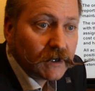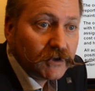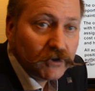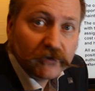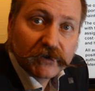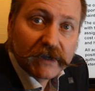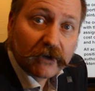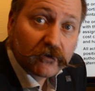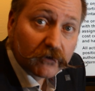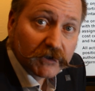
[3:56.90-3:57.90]
used
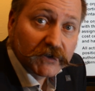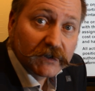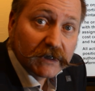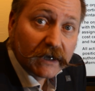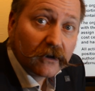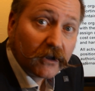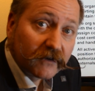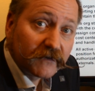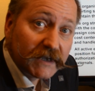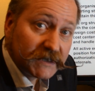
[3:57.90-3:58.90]
across a lot
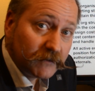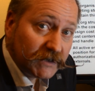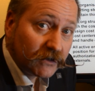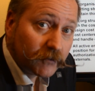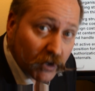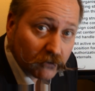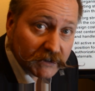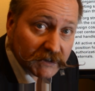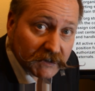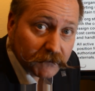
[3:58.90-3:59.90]
of SAP
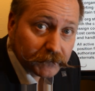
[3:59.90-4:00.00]
components